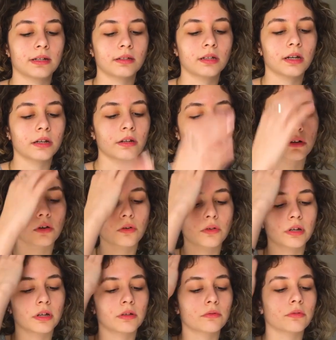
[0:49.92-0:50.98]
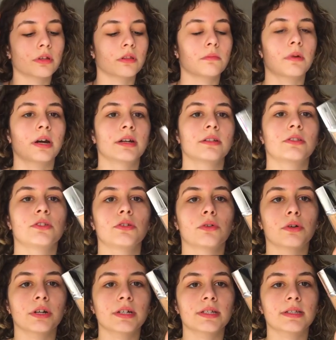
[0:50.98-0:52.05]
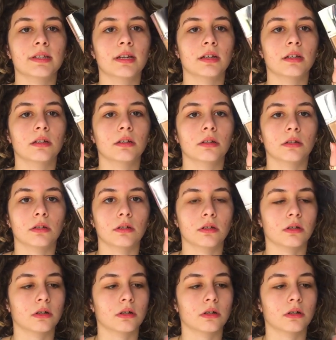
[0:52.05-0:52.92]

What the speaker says: then gonna go in with my Dior Skin